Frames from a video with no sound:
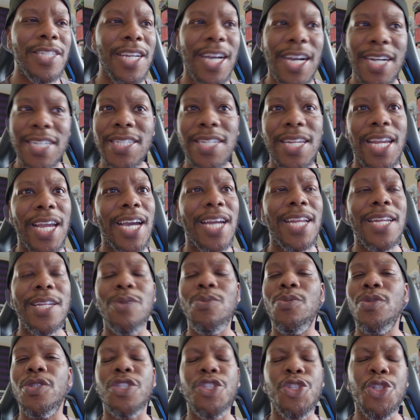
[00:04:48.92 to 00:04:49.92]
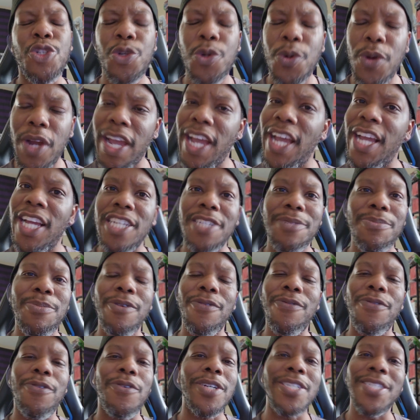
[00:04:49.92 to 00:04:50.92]
Josh Allen was trash
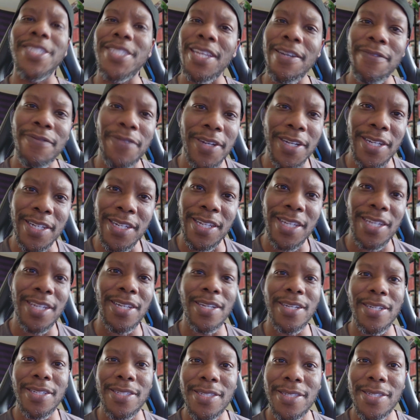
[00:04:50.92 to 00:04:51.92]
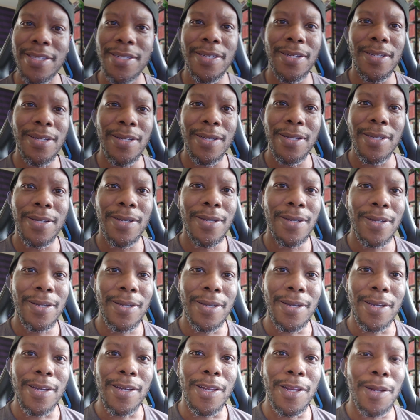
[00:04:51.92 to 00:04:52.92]
before Stefon Diggs.
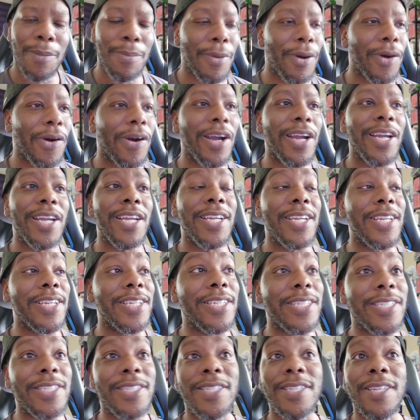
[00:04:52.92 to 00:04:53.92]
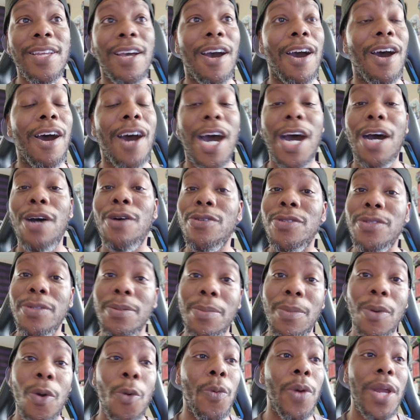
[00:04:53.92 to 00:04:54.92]
Lamar is
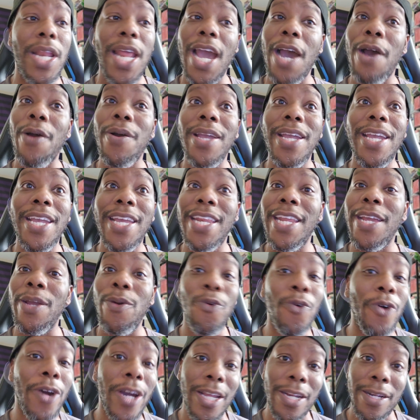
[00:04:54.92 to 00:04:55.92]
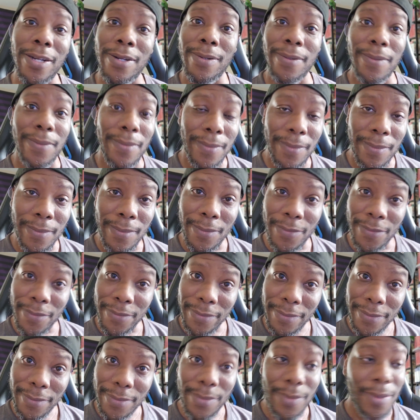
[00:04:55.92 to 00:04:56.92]
awesome without anyone.
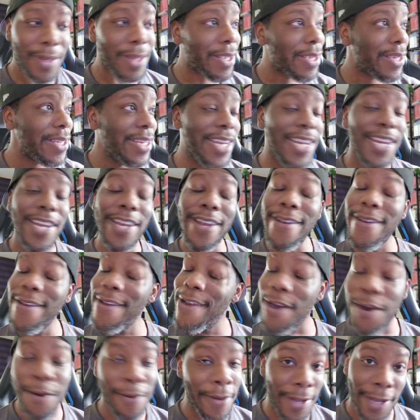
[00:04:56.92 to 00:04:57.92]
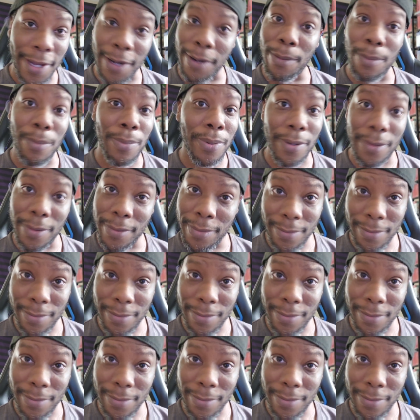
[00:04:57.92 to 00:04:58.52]
No help.